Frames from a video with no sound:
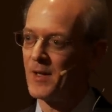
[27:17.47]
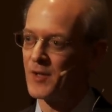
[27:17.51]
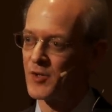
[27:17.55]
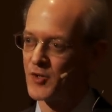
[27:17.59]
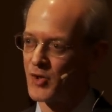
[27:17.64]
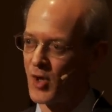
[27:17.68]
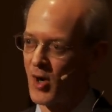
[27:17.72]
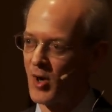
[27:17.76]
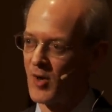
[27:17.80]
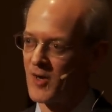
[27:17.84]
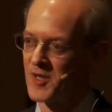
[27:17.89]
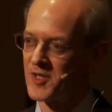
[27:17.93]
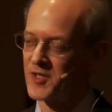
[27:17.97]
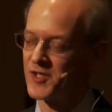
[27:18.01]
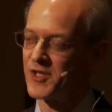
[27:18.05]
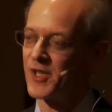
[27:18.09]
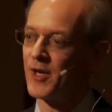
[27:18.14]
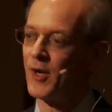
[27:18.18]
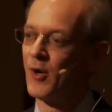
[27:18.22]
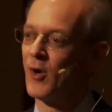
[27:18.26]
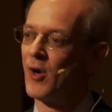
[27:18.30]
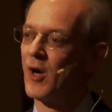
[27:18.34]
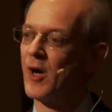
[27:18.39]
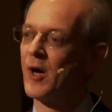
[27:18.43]
czarist
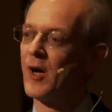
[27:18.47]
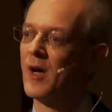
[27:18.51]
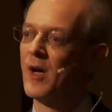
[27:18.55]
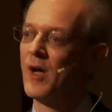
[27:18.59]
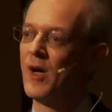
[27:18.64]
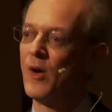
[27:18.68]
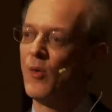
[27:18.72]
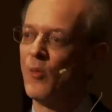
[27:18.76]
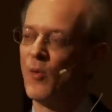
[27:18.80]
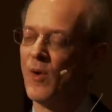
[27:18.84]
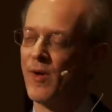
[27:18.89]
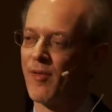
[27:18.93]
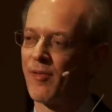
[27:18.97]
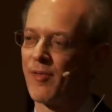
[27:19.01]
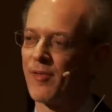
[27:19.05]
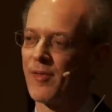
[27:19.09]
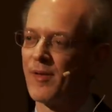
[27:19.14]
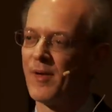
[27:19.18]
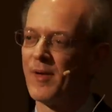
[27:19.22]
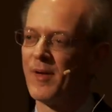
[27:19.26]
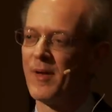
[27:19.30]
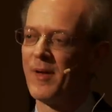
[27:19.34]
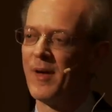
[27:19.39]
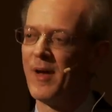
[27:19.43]
era with
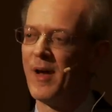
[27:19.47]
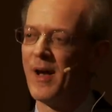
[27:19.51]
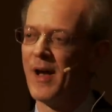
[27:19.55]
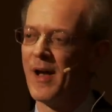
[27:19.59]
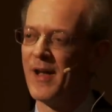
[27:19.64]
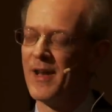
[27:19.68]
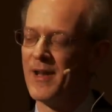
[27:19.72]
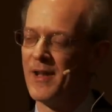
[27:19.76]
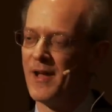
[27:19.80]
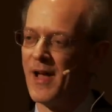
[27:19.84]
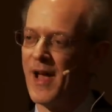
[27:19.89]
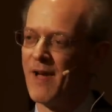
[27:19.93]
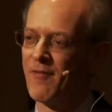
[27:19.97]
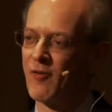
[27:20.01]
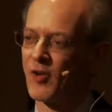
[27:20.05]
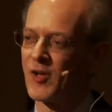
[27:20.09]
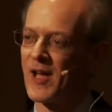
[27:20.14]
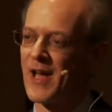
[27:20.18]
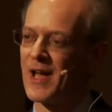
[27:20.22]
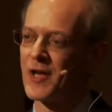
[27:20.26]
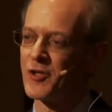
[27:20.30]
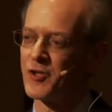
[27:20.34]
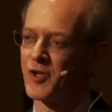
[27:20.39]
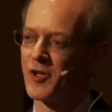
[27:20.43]
an
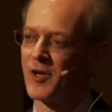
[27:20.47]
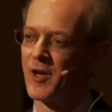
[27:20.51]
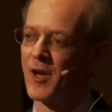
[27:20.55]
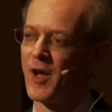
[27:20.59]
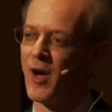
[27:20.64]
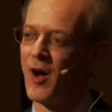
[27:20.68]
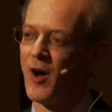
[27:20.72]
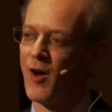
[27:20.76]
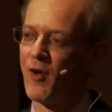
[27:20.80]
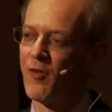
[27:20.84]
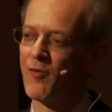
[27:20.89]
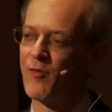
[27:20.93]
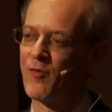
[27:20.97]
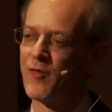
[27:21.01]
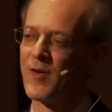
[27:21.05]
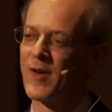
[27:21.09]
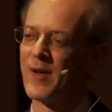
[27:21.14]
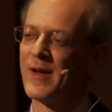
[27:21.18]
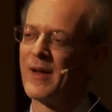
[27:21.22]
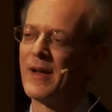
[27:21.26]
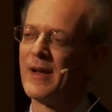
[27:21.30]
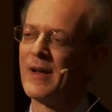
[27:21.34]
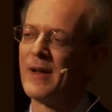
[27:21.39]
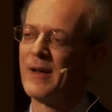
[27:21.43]
evocation of
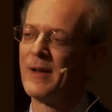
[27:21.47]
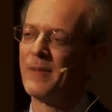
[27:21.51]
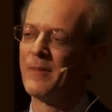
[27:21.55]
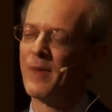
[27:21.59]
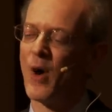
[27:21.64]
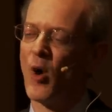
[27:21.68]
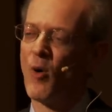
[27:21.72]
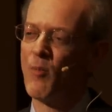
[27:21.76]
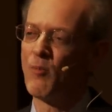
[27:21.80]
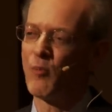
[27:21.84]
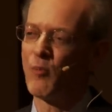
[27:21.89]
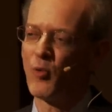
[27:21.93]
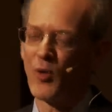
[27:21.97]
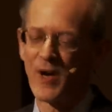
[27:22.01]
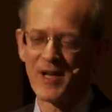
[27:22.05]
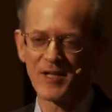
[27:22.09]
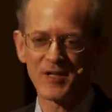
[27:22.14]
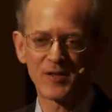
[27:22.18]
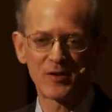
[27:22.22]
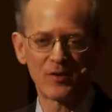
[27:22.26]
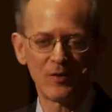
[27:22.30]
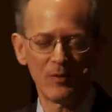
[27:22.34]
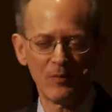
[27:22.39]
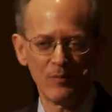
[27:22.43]

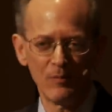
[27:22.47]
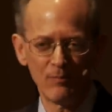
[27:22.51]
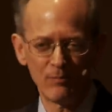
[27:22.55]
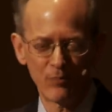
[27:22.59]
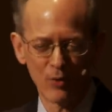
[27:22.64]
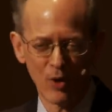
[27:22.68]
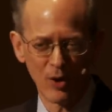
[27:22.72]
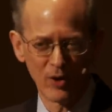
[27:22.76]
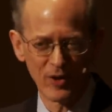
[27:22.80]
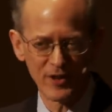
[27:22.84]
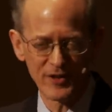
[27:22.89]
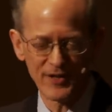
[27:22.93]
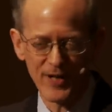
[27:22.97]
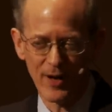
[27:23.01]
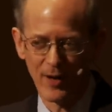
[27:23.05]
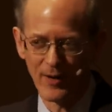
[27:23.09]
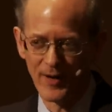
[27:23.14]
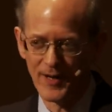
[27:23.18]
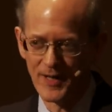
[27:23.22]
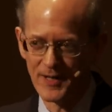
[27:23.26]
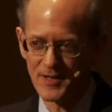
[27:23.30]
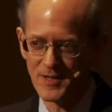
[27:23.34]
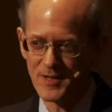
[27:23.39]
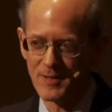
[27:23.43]
oppressed
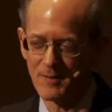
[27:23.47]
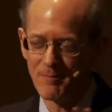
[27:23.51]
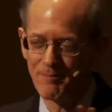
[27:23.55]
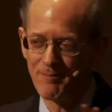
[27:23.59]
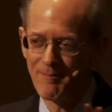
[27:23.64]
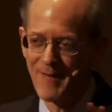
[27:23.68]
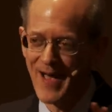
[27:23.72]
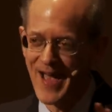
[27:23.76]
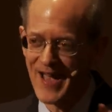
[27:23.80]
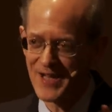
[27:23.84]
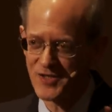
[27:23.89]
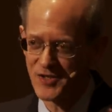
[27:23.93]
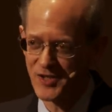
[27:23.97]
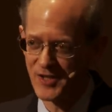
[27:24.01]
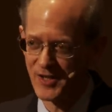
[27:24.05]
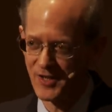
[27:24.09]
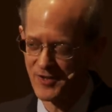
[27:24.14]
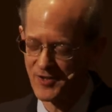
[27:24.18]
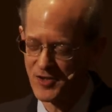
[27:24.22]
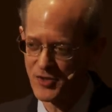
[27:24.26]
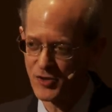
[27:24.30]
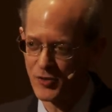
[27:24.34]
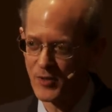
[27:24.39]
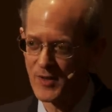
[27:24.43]
proletariats massing in
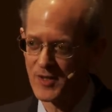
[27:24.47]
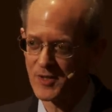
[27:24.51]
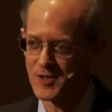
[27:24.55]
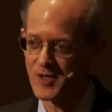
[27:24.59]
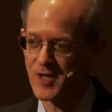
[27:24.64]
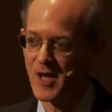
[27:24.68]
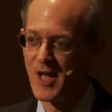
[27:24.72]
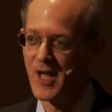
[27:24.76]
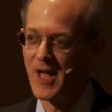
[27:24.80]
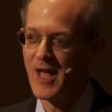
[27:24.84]
the streets.